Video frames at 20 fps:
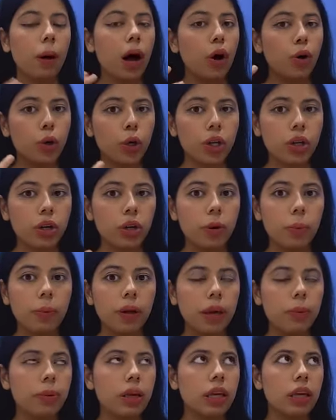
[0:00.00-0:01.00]
powder,
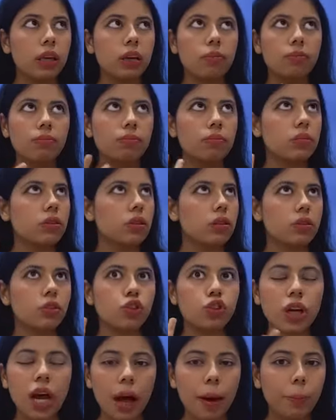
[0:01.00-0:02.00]
baby
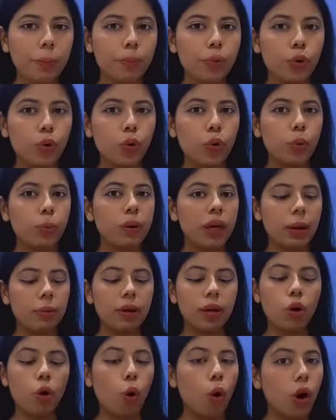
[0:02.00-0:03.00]
shampoo,
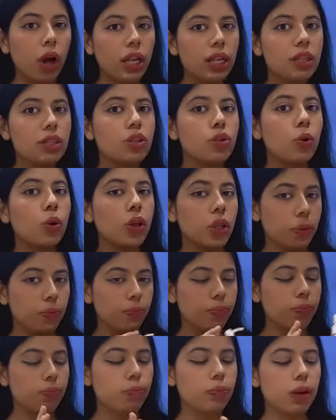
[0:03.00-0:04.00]
baby oil. So
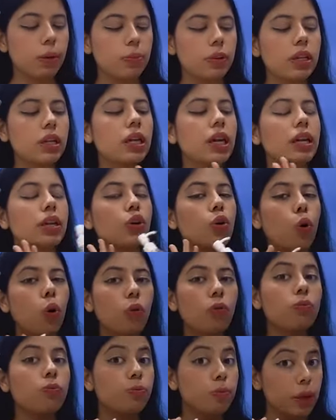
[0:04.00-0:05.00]
people
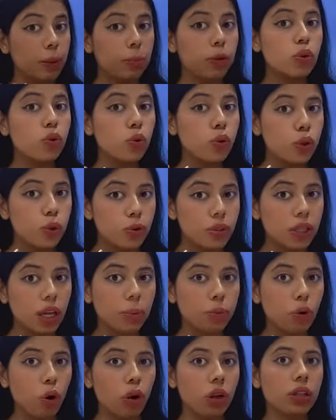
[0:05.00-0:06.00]
who use
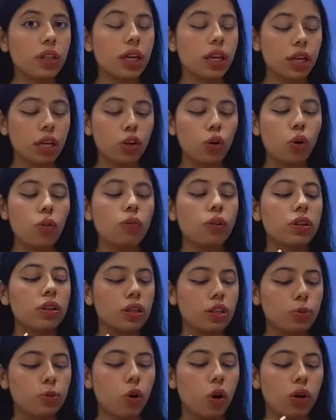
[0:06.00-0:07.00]
that product, they can go with
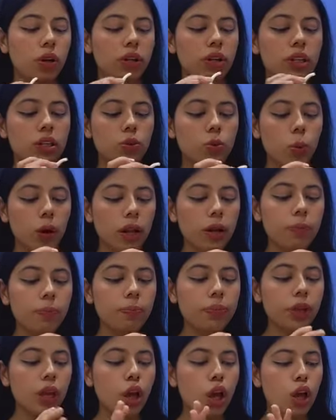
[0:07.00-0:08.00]
this product as well.
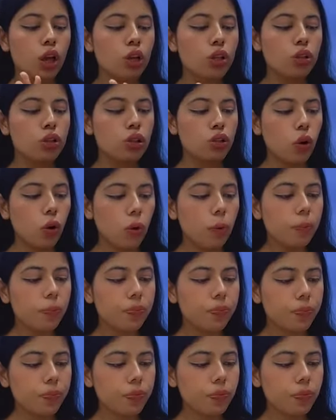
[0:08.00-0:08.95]
So